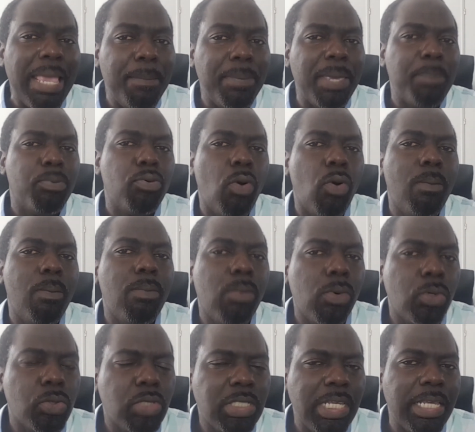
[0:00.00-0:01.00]
be
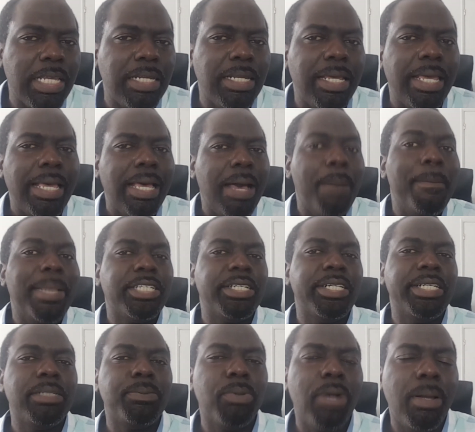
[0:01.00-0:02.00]
promoting a mental
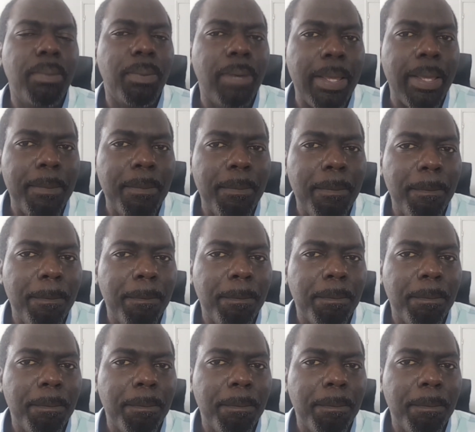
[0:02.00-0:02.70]
health problem.